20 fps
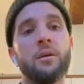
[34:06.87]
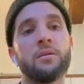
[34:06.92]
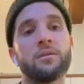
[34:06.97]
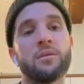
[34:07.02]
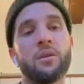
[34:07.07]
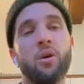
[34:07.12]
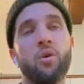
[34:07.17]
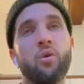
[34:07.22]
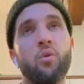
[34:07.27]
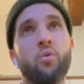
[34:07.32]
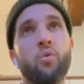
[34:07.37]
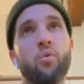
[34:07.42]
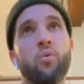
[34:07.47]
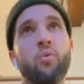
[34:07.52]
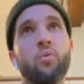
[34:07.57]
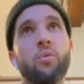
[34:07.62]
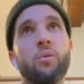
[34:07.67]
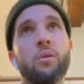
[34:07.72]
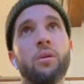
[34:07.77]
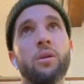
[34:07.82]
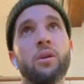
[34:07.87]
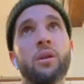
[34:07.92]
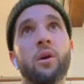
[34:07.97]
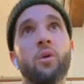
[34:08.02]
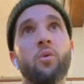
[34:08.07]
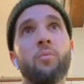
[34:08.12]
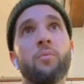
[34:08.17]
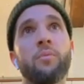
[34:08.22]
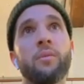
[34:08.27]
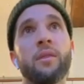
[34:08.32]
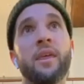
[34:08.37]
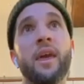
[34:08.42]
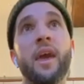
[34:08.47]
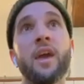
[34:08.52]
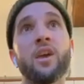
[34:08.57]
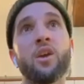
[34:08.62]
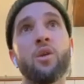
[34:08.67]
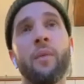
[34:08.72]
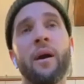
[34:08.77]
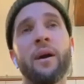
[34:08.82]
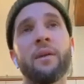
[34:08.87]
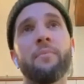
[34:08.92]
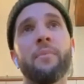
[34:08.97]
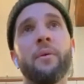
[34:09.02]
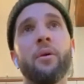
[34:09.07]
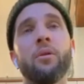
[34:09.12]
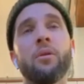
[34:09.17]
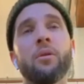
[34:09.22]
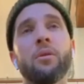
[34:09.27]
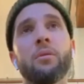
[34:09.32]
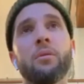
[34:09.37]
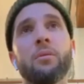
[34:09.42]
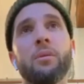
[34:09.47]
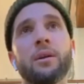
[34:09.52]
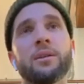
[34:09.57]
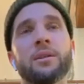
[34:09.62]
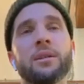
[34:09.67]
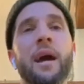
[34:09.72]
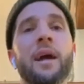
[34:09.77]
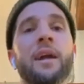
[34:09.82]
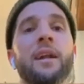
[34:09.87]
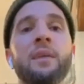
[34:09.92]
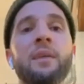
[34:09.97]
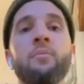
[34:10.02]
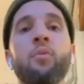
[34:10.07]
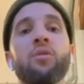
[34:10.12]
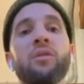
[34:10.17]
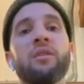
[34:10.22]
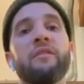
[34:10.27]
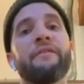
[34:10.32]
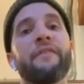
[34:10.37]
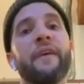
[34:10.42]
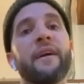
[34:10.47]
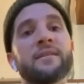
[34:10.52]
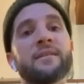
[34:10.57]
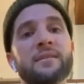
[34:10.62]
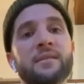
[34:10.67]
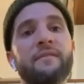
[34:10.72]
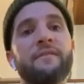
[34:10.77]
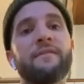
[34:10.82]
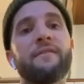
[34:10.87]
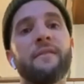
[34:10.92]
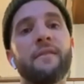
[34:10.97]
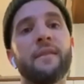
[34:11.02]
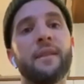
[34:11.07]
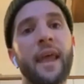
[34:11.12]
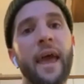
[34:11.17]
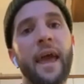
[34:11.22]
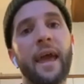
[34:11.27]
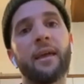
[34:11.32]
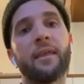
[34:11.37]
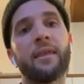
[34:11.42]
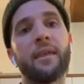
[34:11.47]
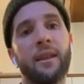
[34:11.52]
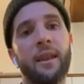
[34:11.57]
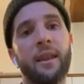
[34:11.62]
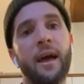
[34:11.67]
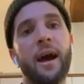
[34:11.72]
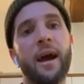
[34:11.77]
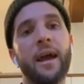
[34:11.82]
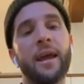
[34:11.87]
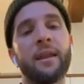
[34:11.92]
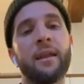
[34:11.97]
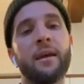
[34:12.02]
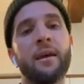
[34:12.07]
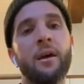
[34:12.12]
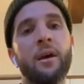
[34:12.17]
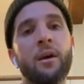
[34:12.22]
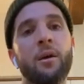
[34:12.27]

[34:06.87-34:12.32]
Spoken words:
So, you know, there you might bowl a slightly more defensive length and line,